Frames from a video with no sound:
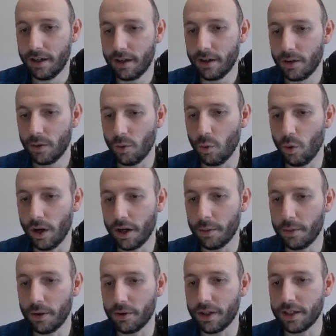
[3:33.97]
What
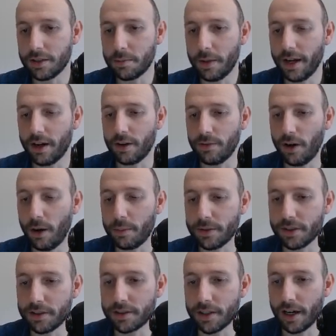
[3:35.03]
about this pair of
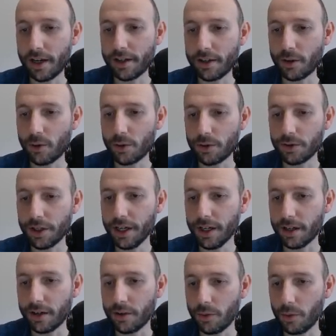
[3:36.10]
opposite side and corner here?